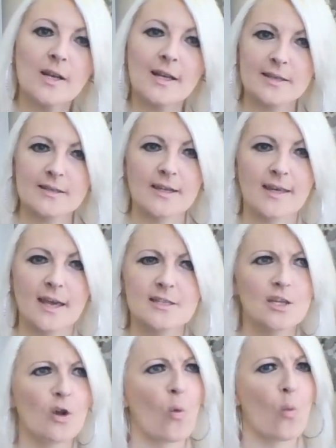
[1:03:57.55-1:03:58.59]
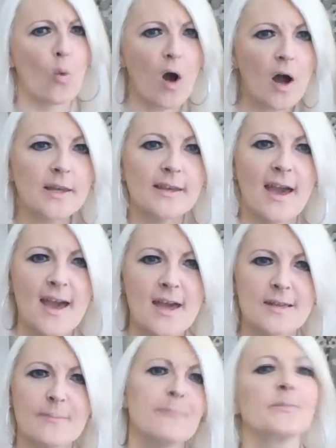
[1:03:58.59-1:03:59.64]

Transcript: to let that get you? Why? Hey,